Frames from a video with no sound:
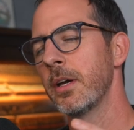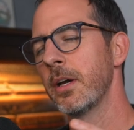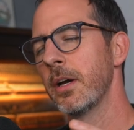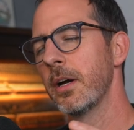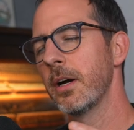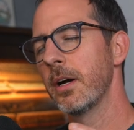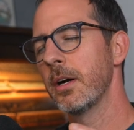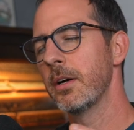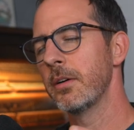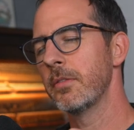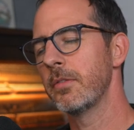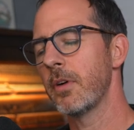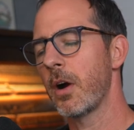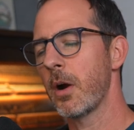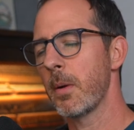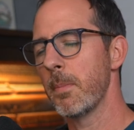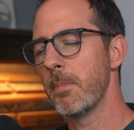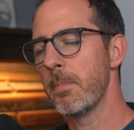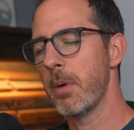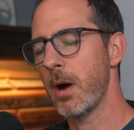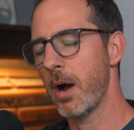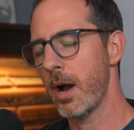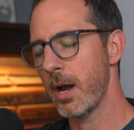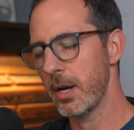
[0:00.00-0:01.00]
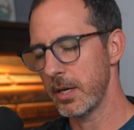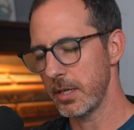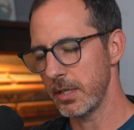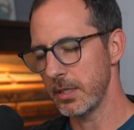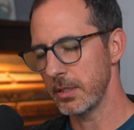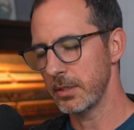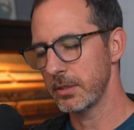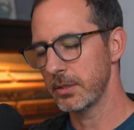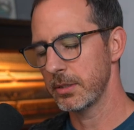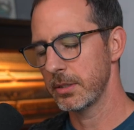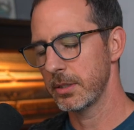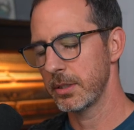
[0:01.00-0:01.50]
of our
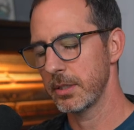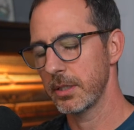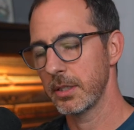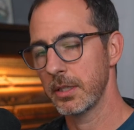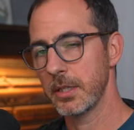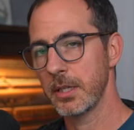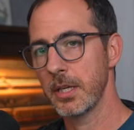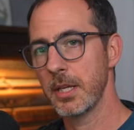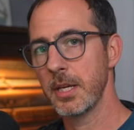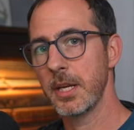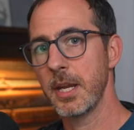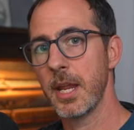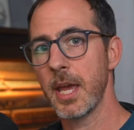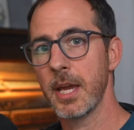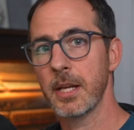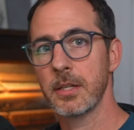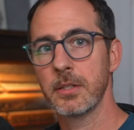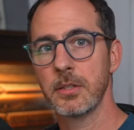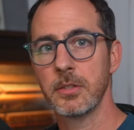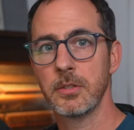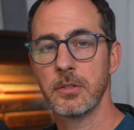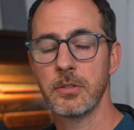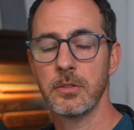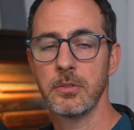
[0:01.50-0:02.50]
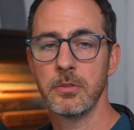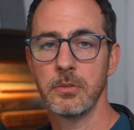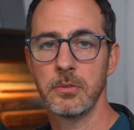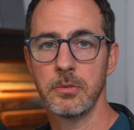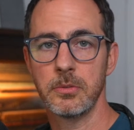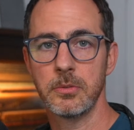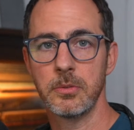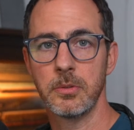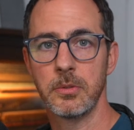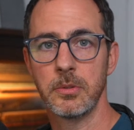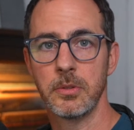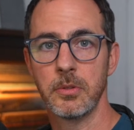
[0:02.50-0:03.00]
bodies connect
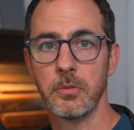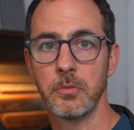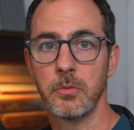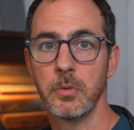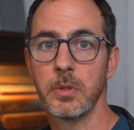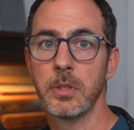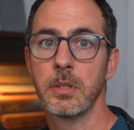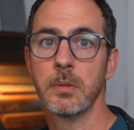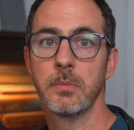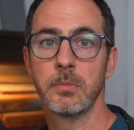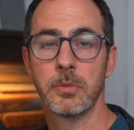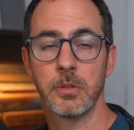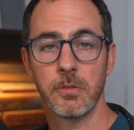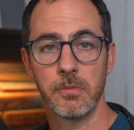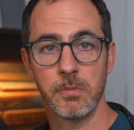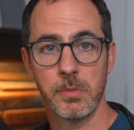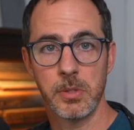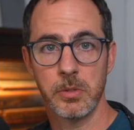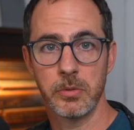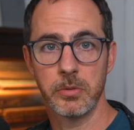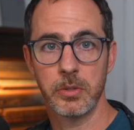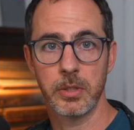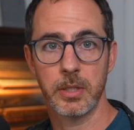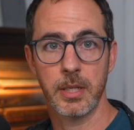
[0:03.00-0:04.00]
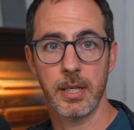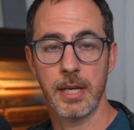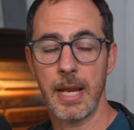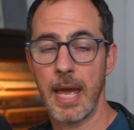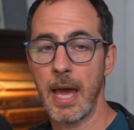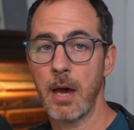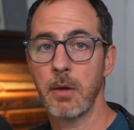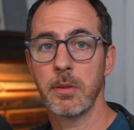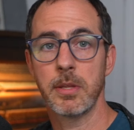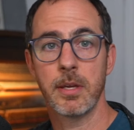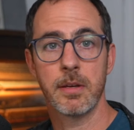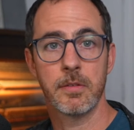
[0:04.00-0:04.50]
to the rhythms of music and
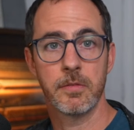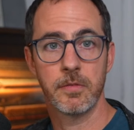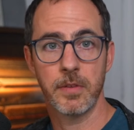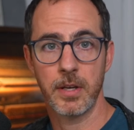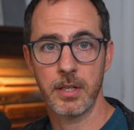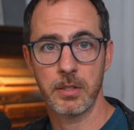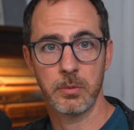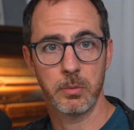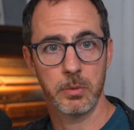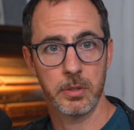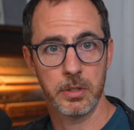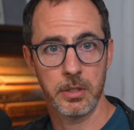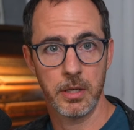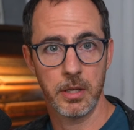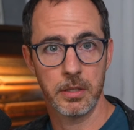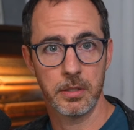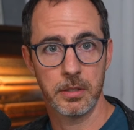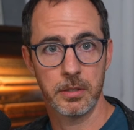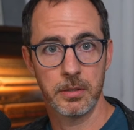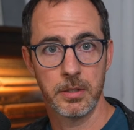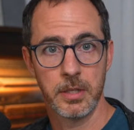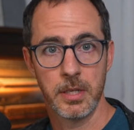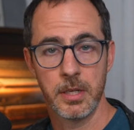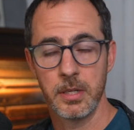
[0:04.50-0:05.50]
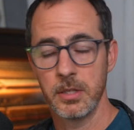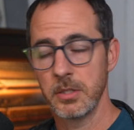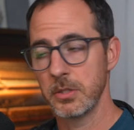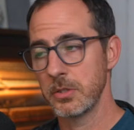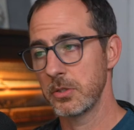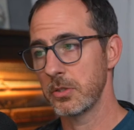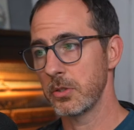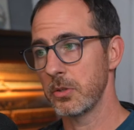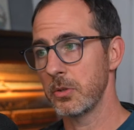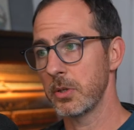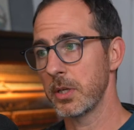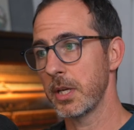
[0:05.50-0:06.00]
how they affect one another.
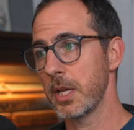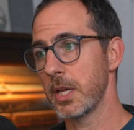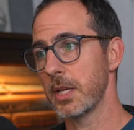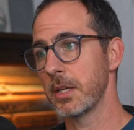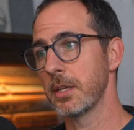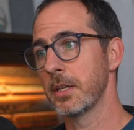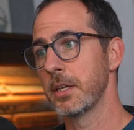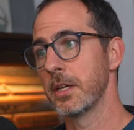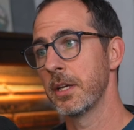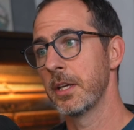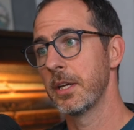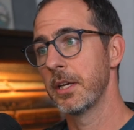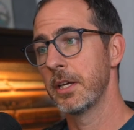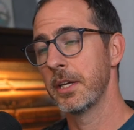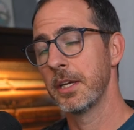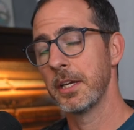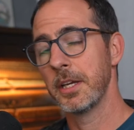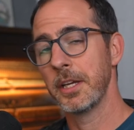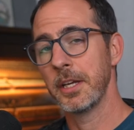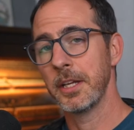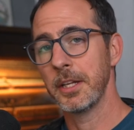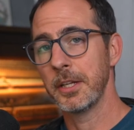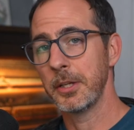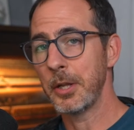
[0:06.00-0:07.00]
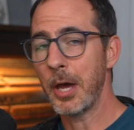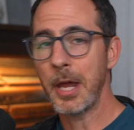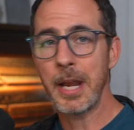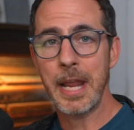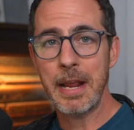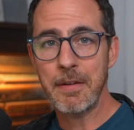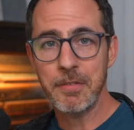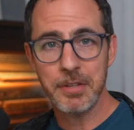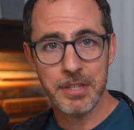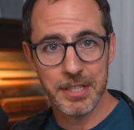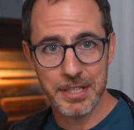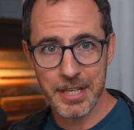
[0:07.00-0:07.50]
So again, not
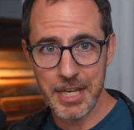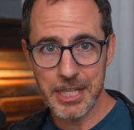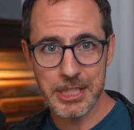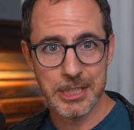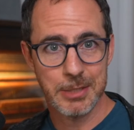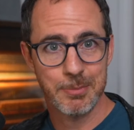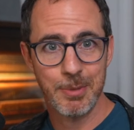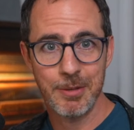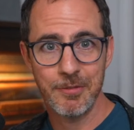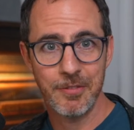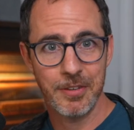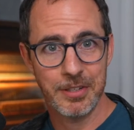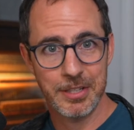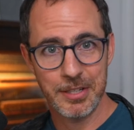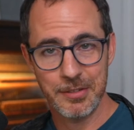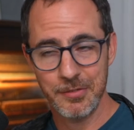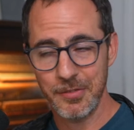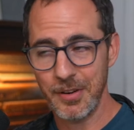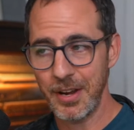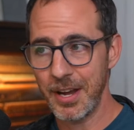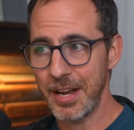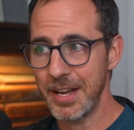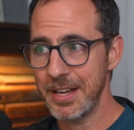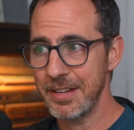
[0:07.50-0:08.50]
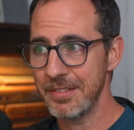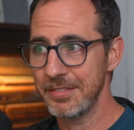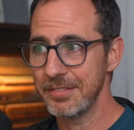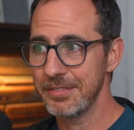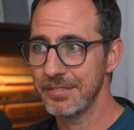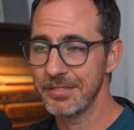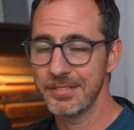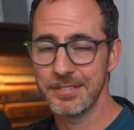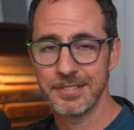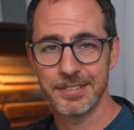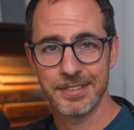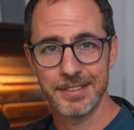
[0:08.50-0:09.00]
everything has to be 55
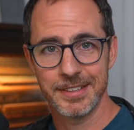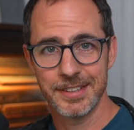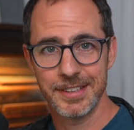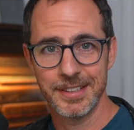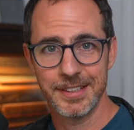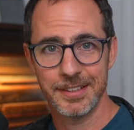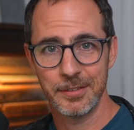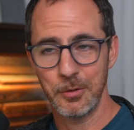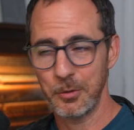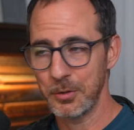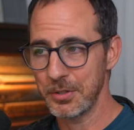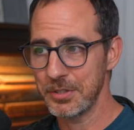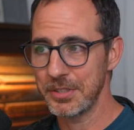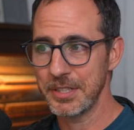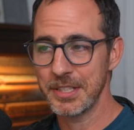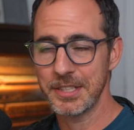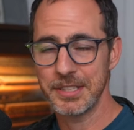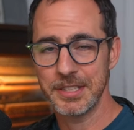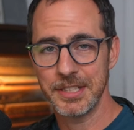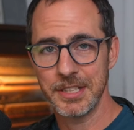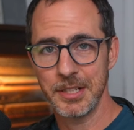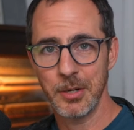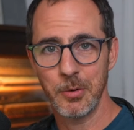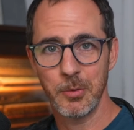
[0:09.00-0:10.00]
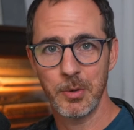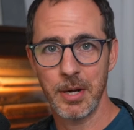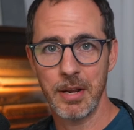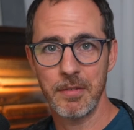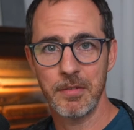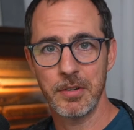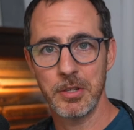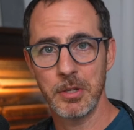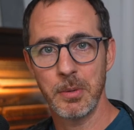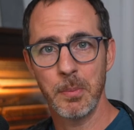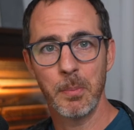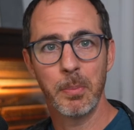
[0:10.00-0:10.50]
or 60 or whatever.
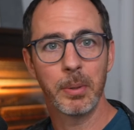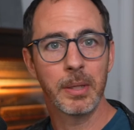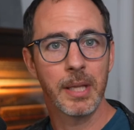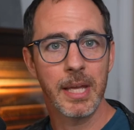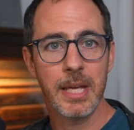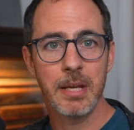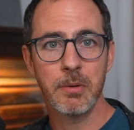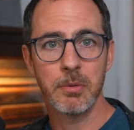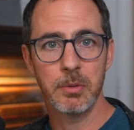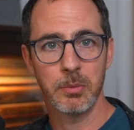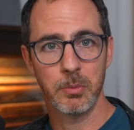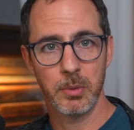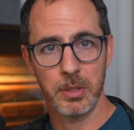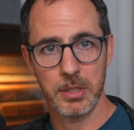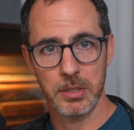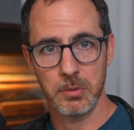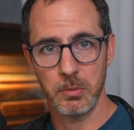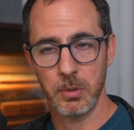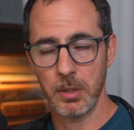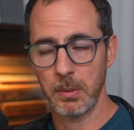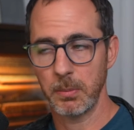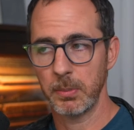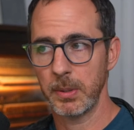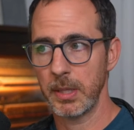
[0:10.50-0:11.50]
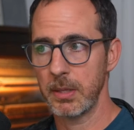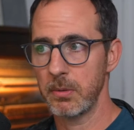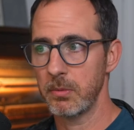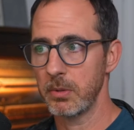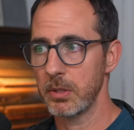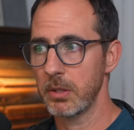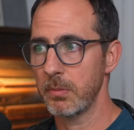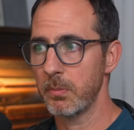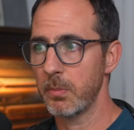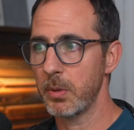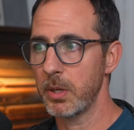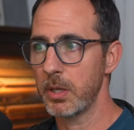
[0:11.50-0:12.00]
You can play with what you want to play
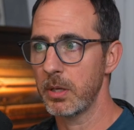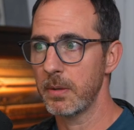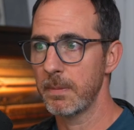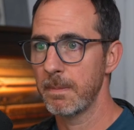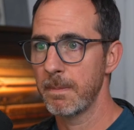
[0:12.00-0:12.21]
with, but